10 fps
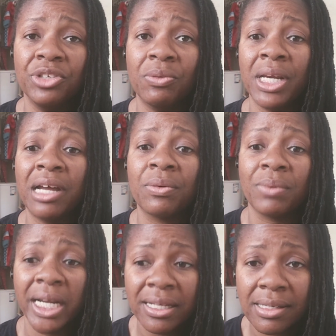Knowing how to
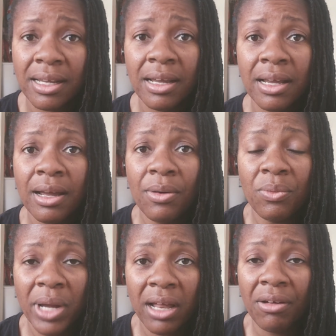write
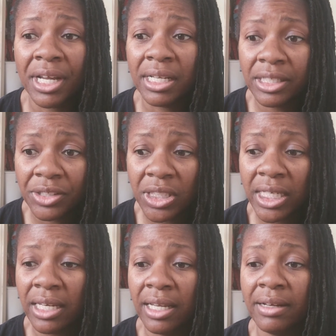well and
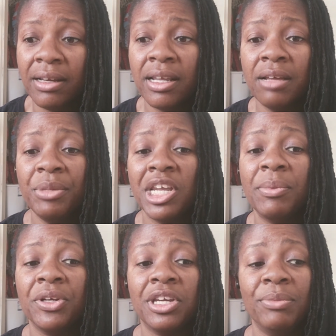clearly and being able
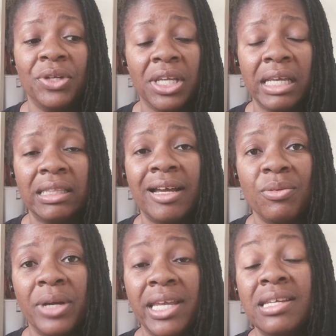to communicate that
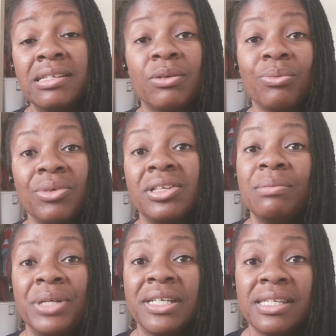way is a really
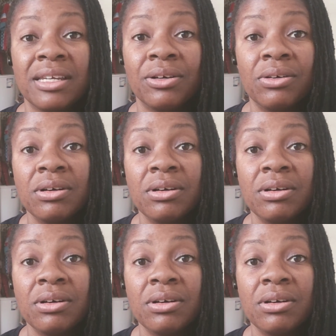big deal.